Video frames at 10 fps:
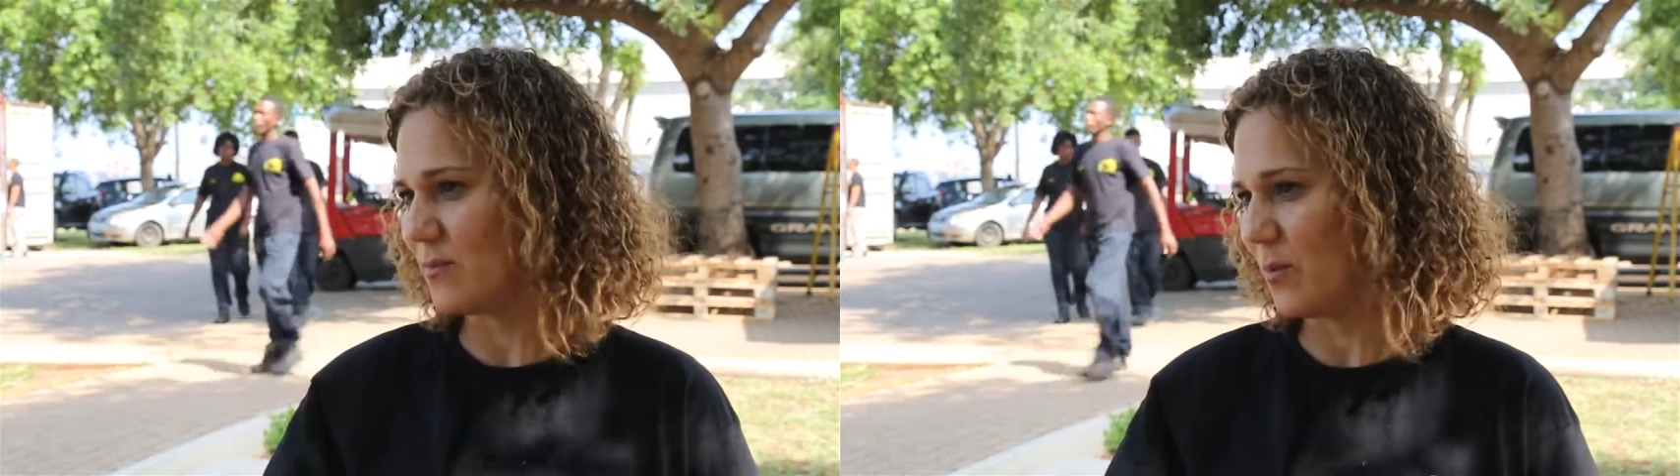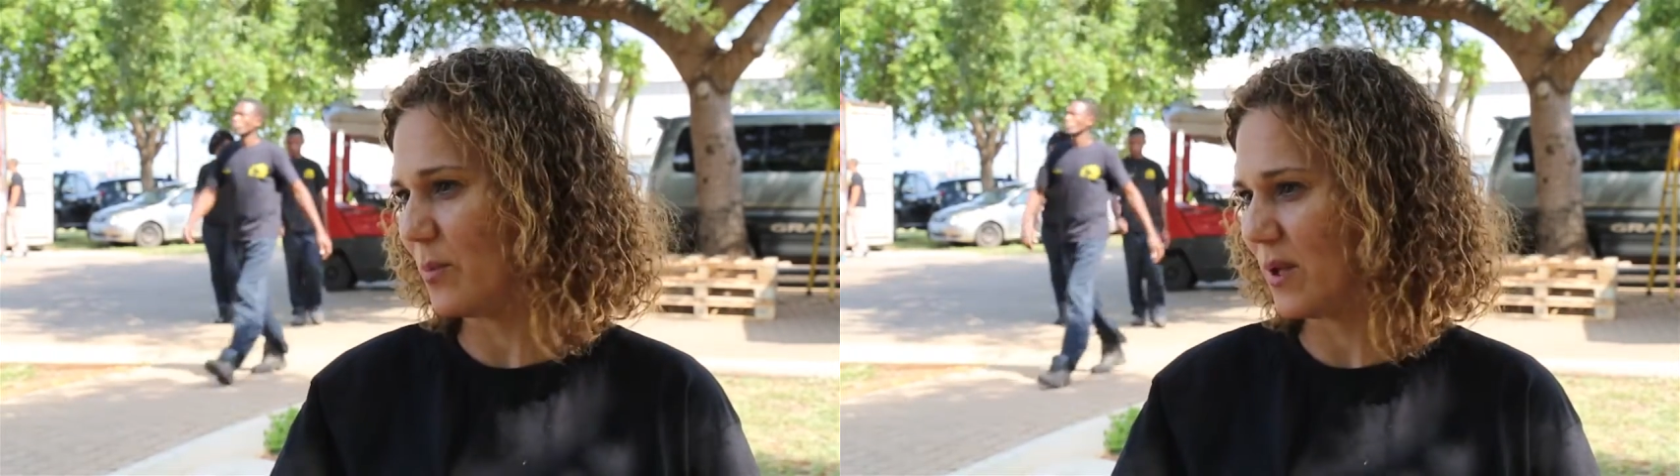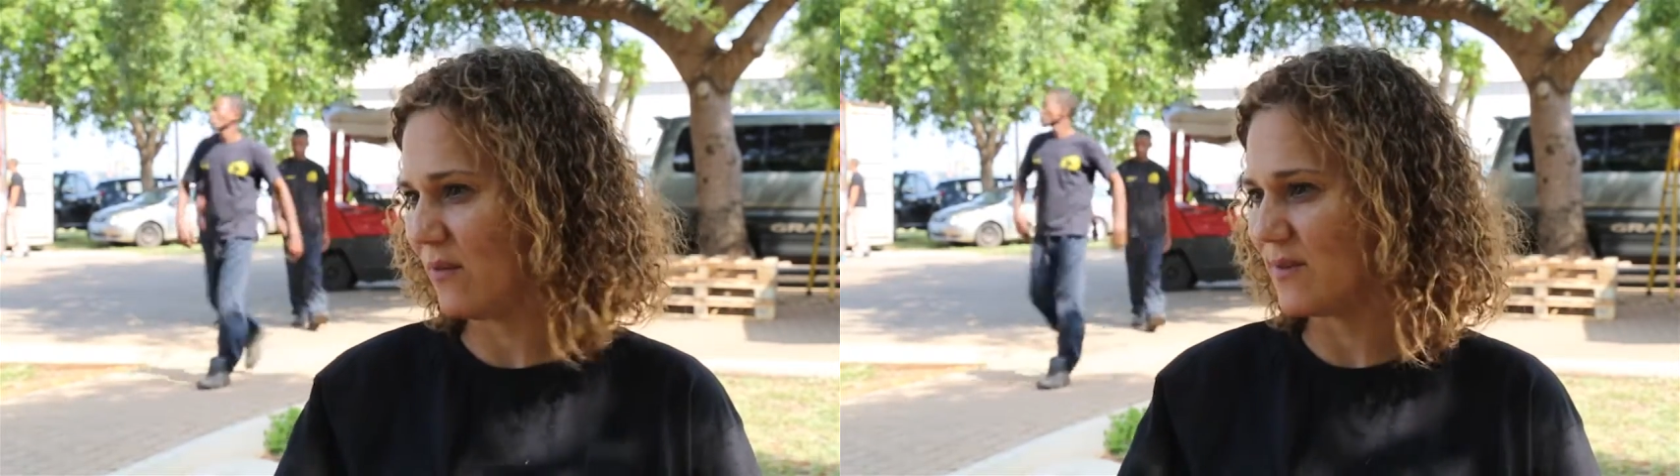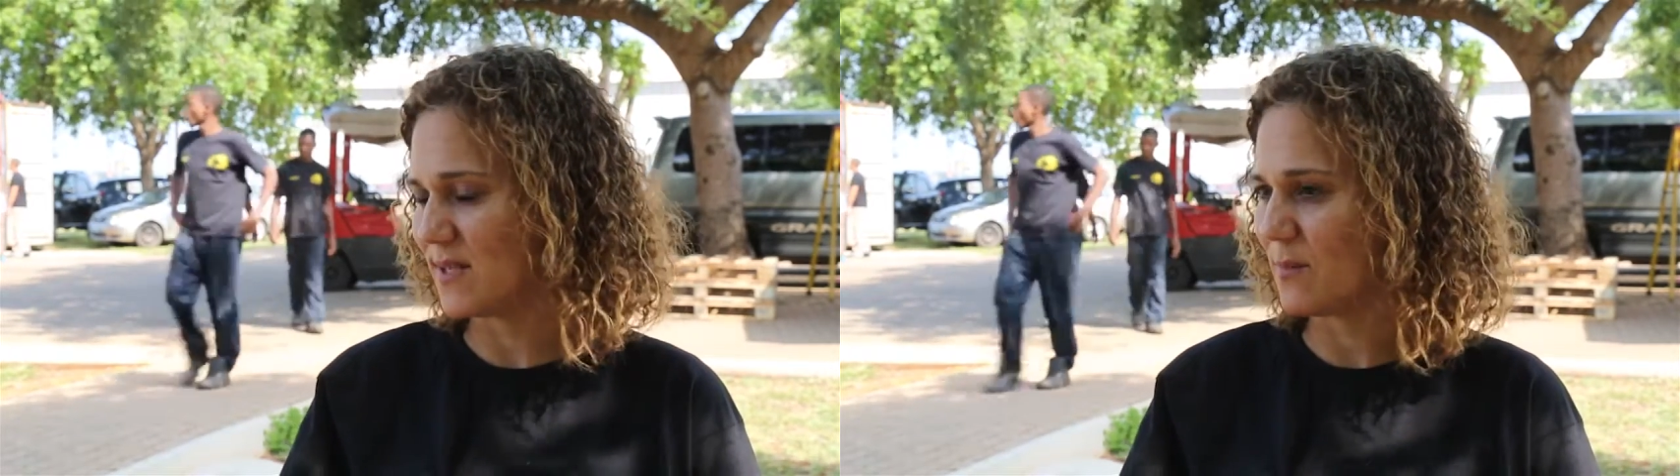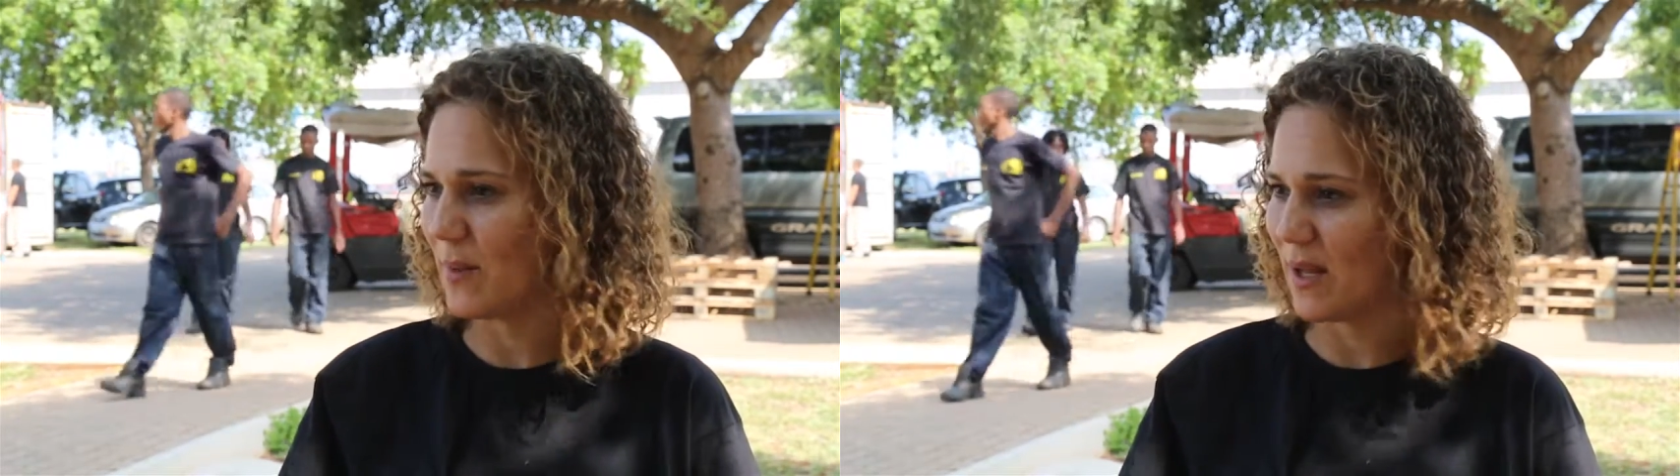We believe is
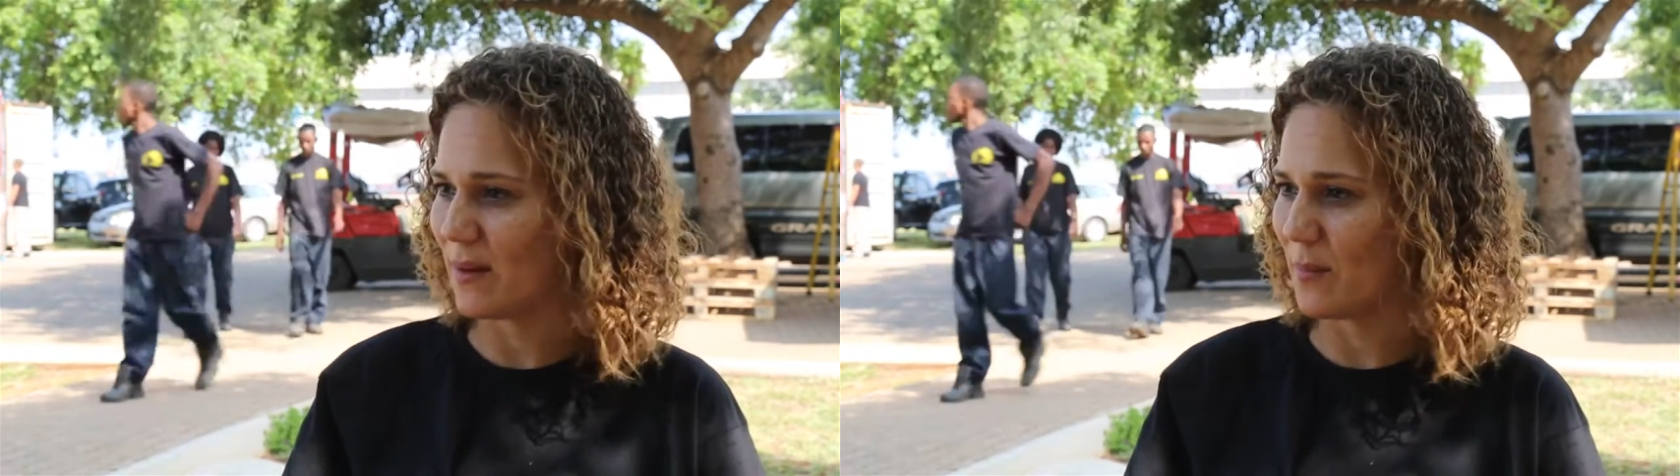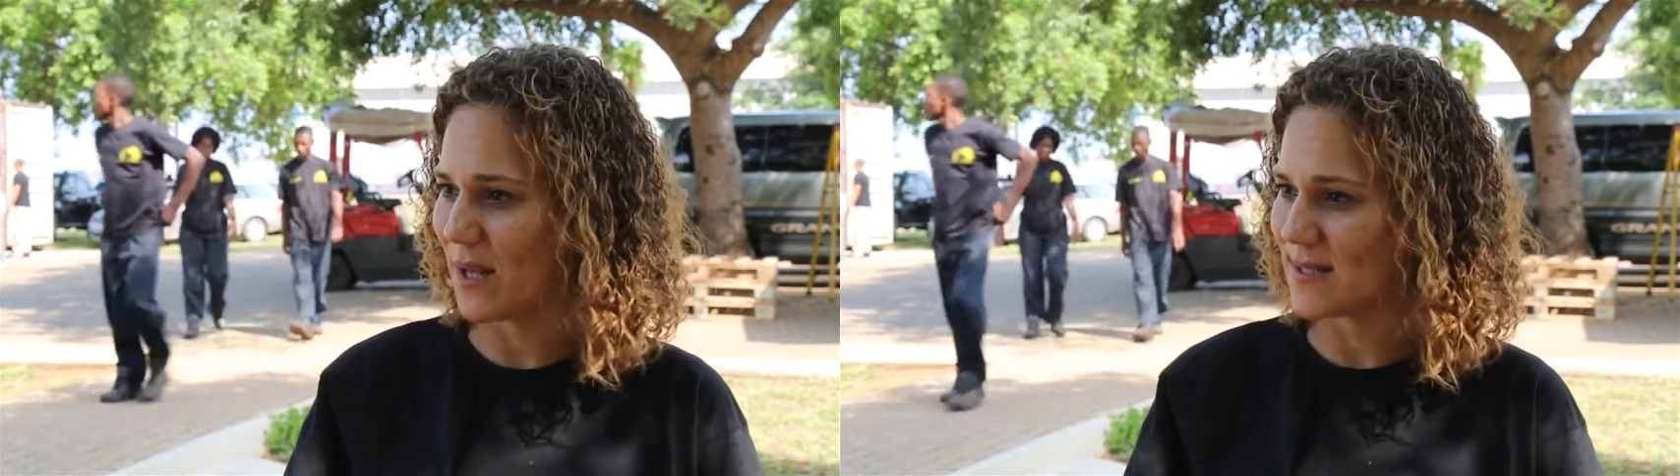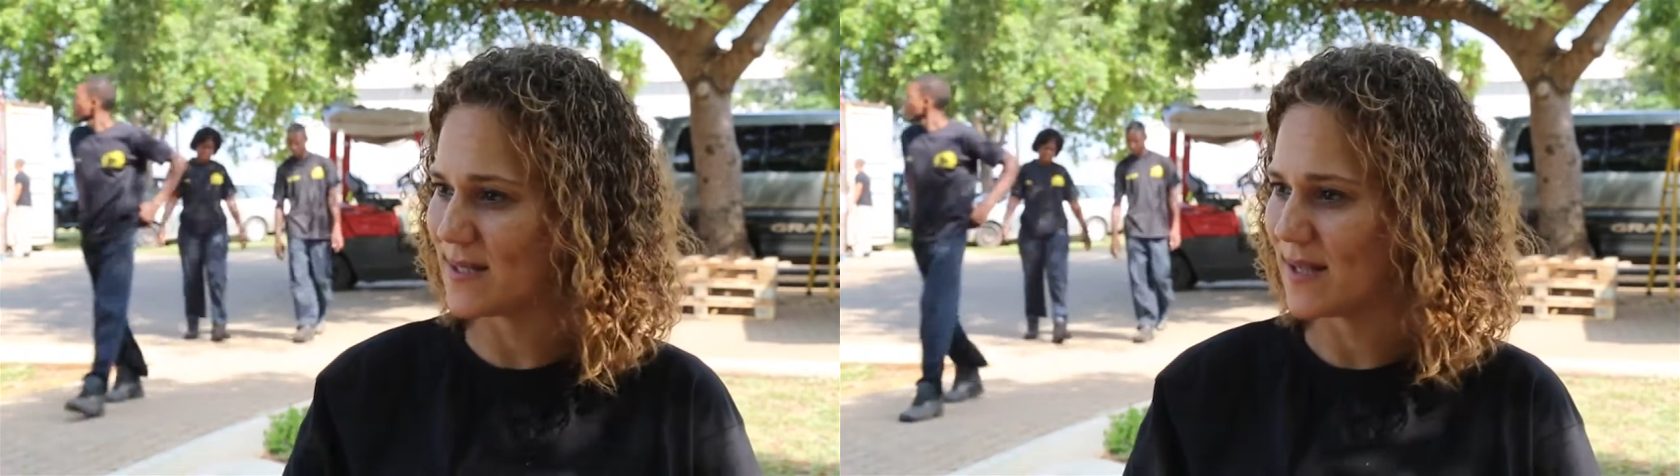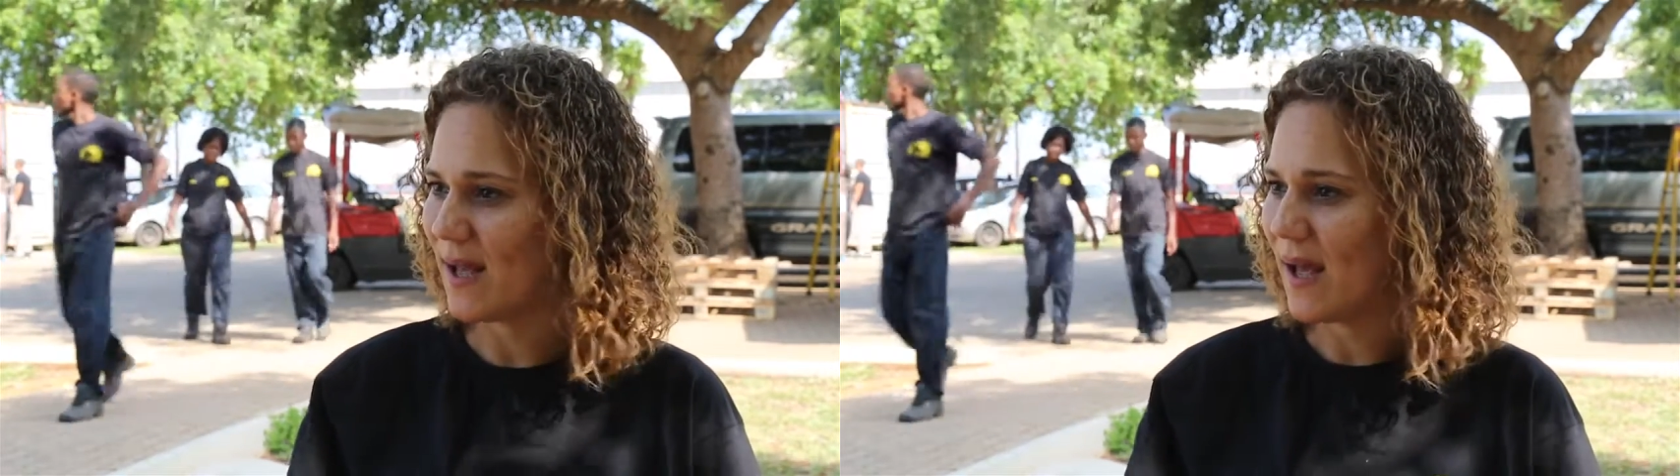being the best.